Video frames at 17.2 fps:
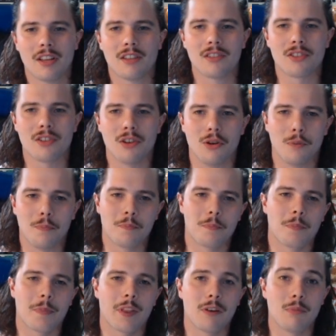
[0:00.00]
So
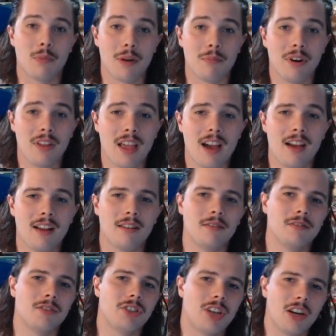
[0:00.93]
remember that.
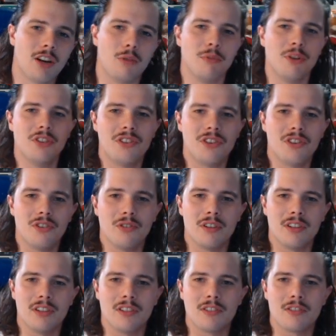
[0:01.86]
Shadow Mewtwo
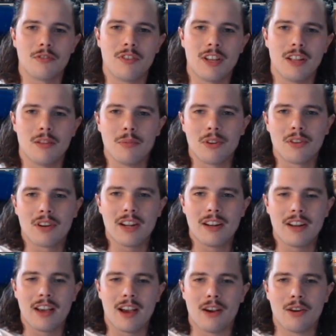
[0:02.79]
is available
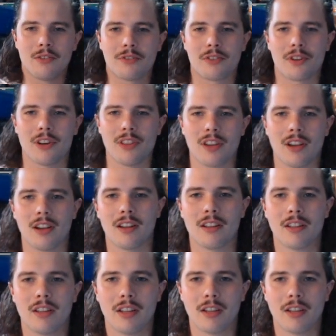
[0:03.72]
right now for the